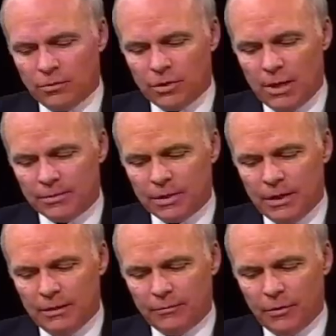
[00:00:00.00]

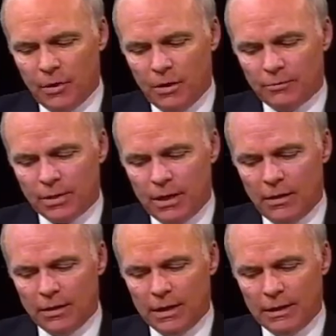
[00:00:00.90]
Chomsky for On
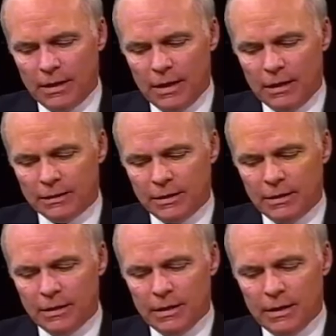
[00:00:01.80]
Power and
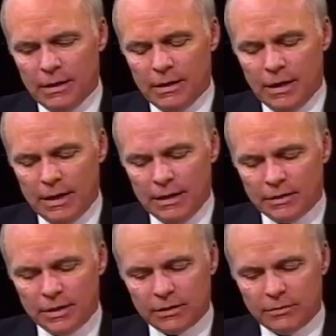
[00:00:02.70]
Ideology.
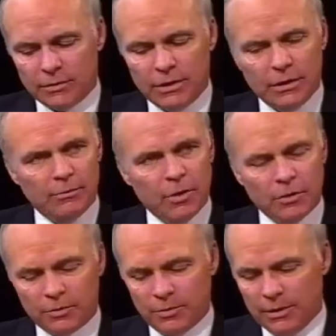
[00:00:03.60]
'86 was Neil
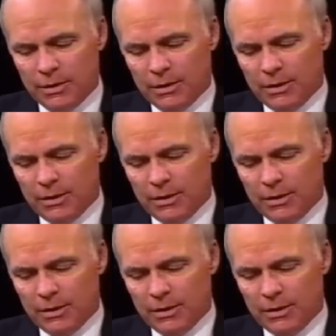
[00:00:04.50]
Postman,